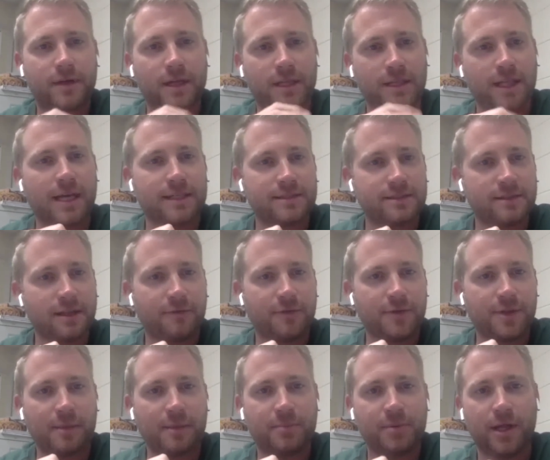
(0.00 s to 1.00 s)
a lot of stuff
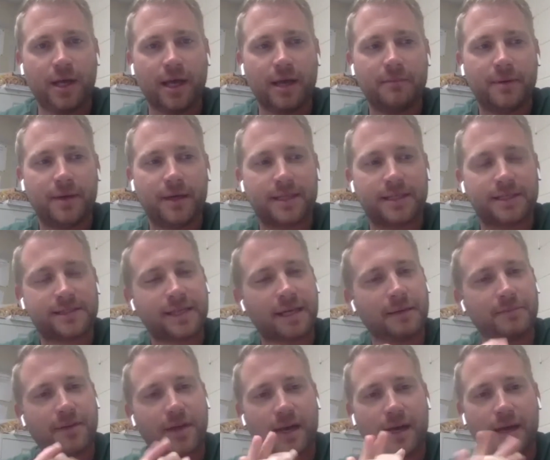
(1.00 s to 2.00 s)
when they play, but at the
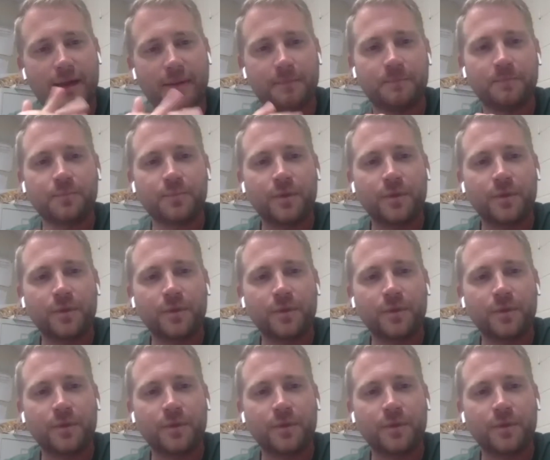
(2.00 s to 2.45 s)
same time